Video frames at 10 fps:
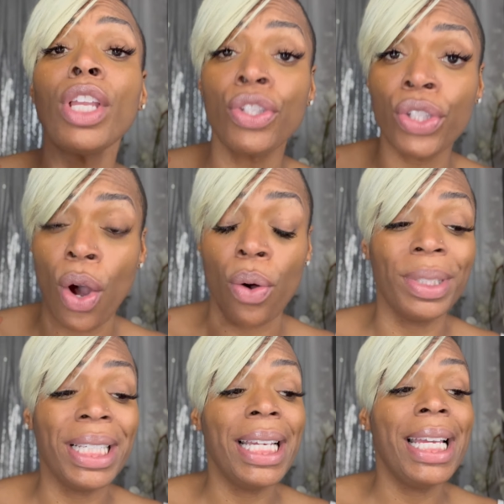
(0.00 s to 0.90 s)
so
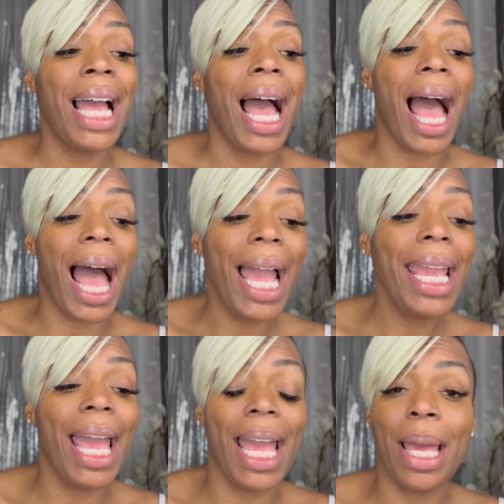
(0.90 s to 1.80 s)

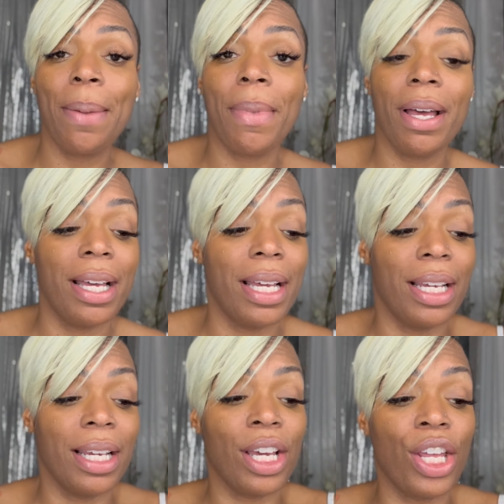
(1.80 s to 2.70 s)
I am
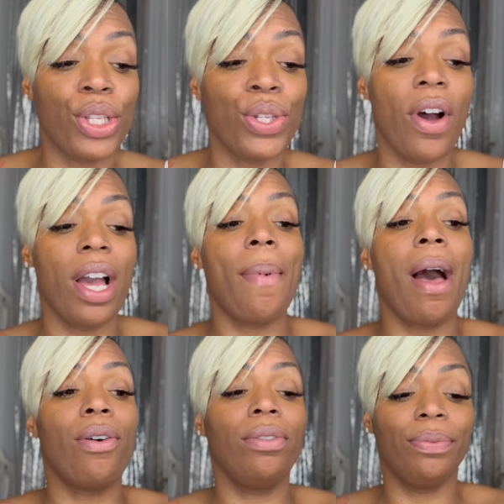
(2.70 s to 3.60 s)
going to talk
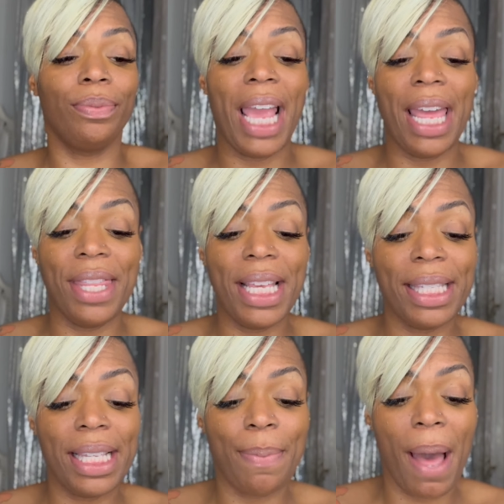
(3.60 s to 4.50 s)
about. And
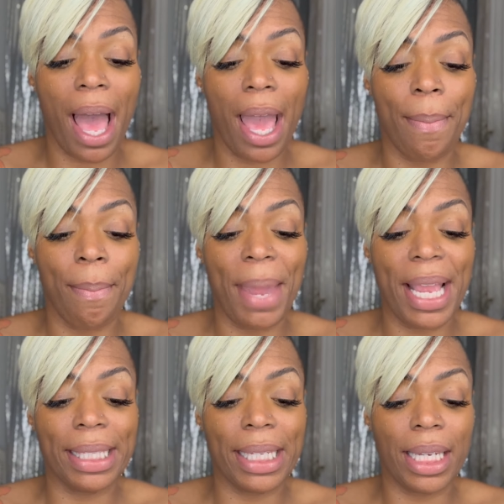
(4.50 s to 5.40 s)
this is by
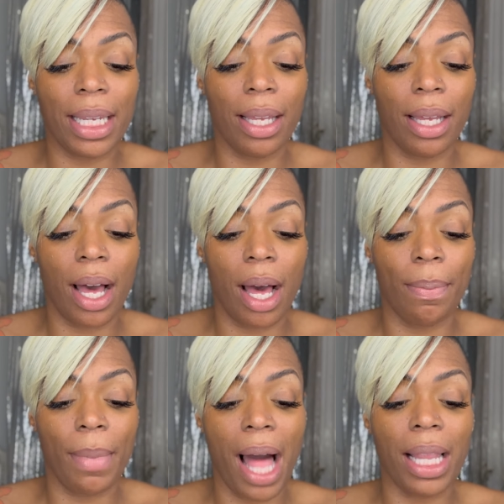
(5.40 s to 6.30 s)
Mason
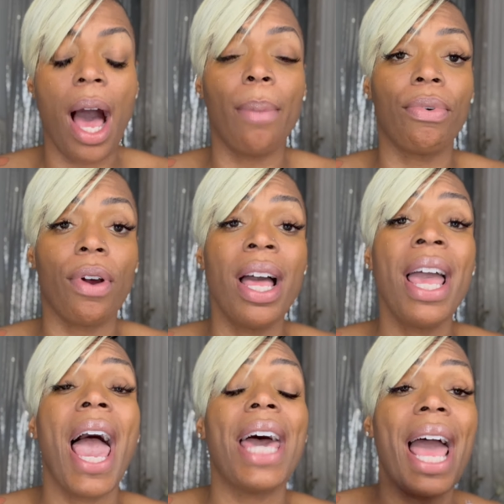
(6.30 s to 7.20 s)
Alhambra.
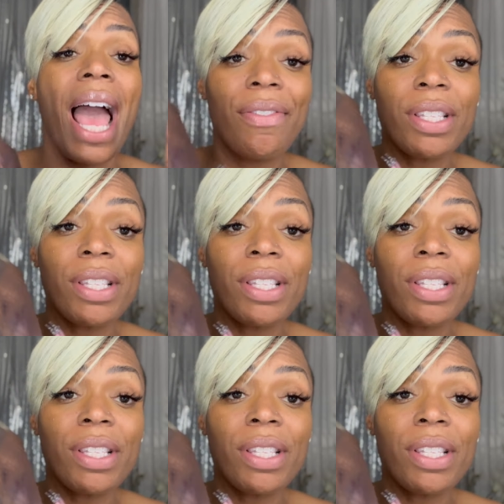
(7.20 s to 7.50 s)
And I have